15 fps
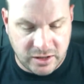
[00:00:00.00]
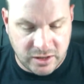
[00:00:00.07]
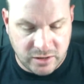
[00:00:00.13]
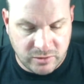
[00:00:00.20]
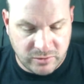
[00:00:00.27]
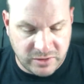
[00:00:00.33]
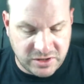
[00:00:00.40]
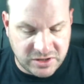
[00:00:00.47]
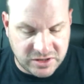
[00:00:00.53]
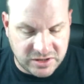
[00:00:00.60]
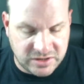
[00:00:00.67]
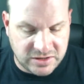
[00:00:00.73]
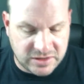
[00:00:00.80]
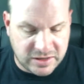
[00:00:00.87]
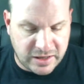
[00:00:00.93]
which
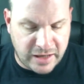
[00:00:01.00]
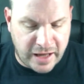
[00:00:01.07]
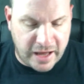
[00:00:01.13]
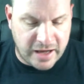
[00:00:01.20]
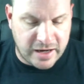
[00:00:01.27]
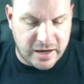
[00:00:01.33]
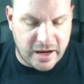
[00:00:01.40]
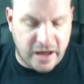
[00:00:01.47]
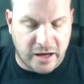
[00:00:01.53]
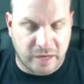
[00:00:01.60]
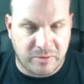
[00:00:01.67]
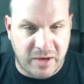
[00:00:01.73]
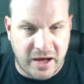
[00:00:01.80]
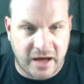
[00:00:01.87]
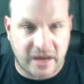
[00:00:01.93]
is got
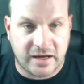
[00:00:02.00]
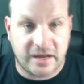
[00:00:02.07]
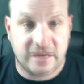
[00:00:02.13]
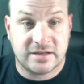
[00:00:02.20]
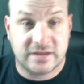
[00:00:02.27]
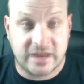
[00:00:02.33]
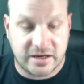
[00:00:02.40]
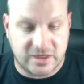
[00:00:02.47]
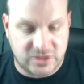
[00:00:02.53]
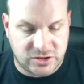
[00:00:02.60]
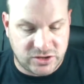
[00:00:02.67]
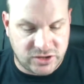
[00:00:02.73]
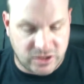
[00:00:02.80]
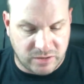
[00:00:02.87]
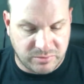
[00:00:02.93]
knockback, and he's got a
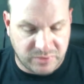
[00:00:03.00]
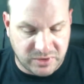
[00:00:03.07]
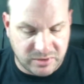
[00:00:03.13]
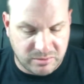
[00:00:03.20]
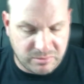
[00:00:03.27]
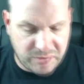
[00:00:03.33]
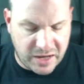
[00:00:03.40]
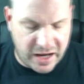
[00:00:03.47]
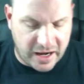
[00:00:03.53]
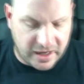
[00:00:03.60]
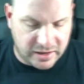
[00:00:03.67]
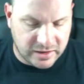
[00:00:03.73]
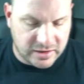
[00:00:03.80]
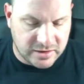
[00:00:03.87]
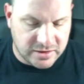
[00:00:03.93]
jump
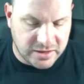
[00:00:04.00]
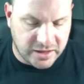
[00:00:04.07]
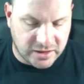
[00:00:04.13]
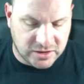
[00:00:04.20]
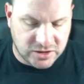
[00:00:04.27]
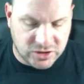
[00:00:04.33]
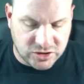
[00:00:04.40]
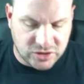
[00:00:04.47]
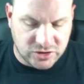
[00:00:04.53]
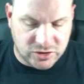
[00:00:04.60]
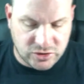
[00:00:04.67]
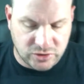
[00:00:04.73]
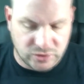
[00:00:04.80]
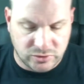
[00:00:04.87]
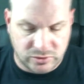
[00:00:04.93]
pack, tactician
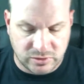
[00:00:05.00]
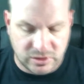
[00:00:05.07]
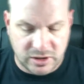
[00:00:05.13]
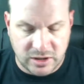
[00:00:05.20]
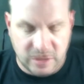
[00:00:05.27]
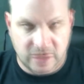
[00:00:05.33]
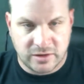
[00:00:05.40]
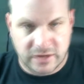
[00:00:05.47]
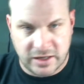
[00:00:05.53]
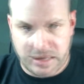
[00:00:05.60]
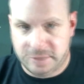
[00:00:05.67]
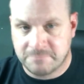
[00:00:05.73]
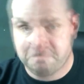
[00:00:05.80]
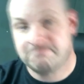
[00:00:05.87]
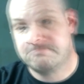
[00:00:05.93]
2.
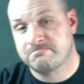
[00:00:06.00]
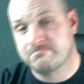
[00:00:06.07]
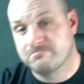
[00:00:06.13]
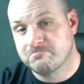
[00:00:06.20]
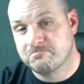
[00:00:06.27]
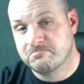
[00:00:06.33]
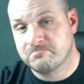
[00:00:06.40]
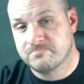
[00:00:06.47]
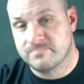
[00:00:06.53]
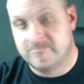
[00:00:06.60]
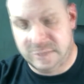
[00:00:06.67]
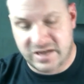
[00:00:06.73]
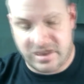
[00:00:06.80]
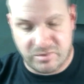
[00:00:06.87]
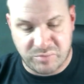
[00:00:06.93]
Okay,
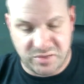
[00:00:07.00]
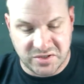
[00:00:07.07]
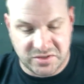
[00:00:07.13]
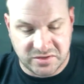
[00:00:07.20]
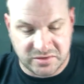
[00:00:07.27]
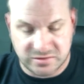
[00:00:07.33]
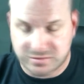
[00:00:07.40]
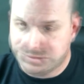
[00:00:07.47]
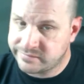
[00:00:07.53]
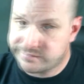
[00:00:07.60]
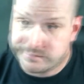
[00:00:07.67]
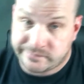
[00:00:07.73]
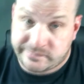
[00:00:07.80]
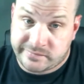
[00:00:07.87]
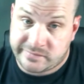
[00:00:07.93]
he's got a pistol.
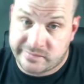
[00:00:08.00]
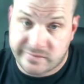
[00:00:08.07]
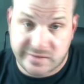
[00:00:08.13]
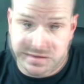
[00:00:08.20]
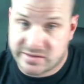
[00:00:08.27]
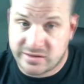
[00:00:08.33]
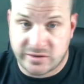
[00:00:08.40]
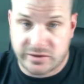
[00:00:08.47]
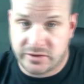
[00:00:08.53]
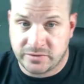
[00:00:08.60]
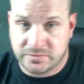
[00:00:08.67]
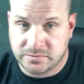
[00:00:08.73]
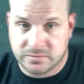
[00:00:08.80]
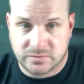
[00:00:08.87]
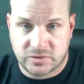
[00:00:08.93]
It's no good.
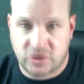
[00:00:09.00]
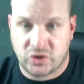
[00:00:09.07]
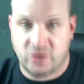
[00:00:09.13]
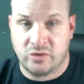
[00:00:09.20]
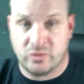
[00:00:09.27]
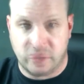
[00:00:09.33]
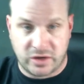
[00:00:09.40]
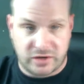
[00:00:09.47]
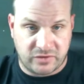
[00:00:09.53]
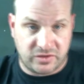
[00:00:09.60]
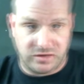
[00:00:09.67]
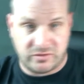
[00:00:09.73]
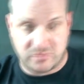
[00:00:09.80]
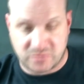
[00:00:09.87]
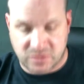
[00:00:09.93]
No good. We're gonna have to
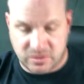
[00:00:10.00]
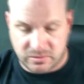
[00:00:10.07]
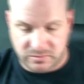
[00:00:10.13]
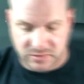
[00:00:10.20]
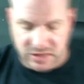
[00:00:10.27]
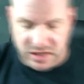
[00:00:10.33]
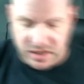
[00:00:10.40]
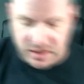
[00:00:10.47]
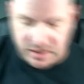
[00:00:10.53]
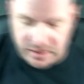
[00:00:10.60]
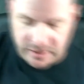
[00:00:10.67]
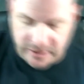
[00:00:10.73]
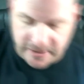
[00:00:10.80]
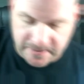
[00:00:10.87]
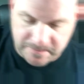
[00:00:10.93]
give him something.
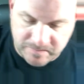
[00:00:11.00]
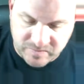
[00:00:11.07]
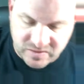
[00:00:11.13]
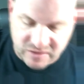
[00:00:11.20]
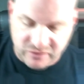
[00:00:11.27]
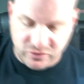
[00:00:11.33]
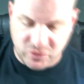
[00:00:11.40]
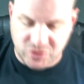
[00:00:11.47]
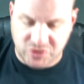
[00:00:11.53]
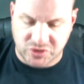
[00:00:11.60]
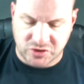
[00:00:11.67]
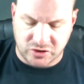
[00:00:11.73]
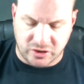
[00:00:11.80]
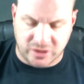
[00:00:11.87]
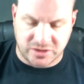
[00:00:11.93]
All right. Force of
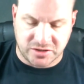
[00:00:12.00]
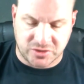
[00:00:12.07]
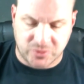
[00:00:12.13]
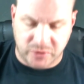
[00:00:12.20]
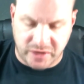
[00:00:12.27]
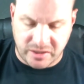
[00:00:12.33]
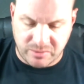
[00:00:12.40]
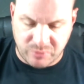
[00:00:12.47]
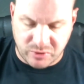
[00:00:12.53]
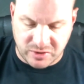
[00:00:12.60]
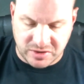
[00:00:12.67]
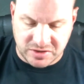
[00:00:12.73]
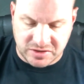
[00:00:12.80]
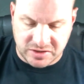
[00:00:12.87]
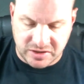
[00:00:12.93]
Sergeant, 28
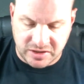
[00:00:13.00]
points,